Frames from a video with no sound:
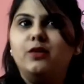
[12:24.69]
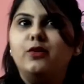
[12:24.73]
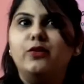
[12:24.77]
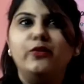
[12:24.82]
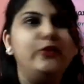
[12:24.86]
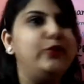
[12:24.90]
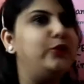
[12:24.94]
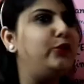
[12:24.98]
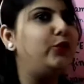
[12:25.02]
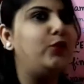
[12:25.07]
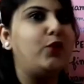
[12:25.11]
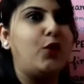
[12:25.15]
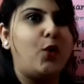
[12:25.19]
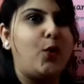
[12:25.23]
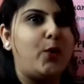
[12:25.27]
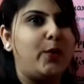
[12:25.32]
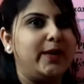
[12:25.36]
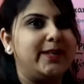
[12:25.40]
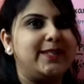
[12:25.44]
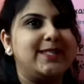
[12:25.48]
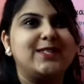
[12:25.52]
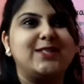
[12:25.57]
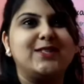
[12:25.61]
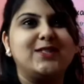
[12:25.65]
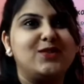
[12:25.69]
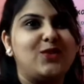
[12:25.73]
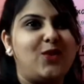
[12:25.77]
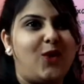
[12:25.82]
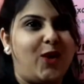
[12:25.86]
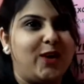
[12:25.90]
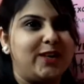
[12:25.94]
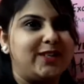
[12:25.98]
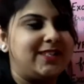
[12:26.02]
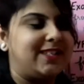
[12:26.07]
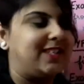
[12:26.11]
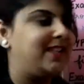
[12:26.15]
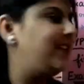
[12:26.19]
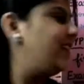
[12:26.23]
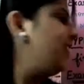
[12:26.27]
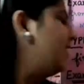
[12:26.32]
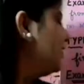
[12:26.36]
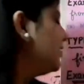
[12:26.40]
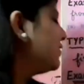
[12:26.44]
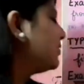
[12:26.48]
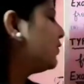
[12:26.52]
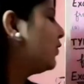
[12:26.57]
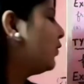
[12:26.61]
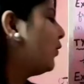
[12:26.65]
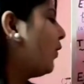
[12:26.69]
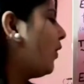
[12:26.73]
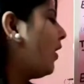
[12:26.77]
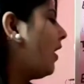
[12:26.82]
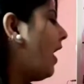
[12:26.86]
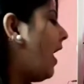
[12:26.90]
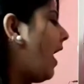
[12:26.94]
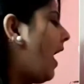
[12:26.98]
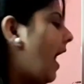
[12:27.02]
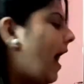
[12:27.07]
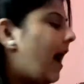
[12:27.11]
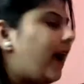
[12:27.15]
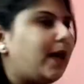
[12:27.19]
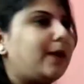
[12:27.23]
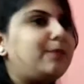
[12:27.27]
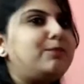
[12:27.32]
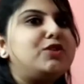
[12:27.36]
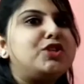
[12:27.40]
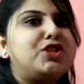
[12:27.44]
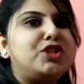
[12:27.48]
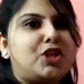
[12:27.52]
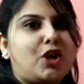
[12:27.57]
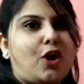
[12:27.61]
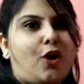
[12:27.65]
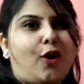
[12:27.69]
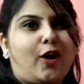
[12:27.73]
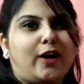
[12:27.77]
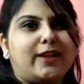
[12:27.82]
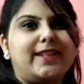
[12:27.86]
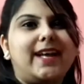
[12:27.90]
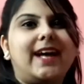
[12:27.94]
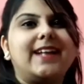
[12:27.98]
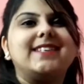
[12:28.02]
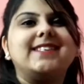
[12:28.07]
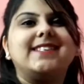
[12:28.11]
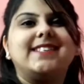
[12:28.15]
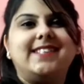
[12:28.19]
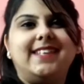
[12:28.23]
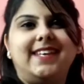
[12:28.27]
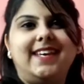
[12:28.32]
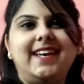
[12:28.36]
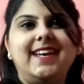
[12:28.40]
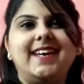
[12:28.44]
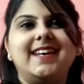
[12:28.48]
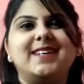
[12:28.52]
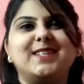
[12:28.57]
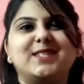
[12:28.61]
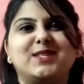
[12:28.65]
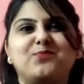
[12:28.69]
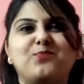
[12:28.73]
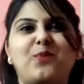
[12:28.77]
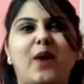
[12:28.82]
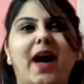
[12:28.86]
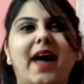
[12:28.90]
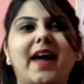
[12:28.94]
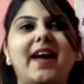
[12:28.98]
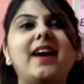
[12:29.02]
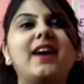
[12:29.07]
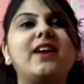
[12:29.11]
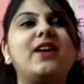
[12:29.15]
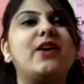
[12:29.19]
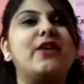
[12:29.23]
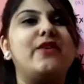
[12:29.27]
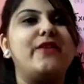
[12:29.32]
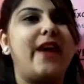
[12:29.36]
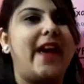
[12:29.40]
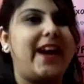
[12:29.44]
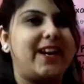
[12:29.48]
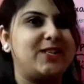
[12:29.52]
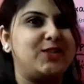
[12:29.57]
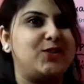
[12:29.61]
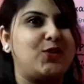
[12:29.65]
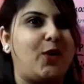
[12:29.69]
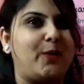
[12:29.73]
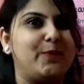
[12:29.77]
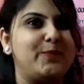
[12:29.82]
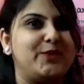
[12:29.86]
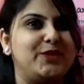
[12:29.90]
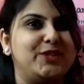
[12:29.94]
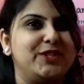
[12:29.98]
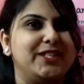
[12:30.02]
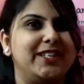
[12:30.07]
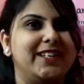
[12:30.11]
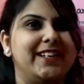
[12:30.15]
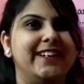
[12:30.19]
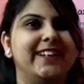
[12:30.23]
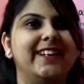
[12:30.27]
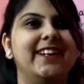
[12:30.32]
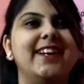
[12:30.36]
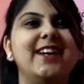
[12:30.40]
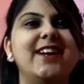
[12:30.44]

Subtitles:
No, it's not. So I am sure that C is my correct option.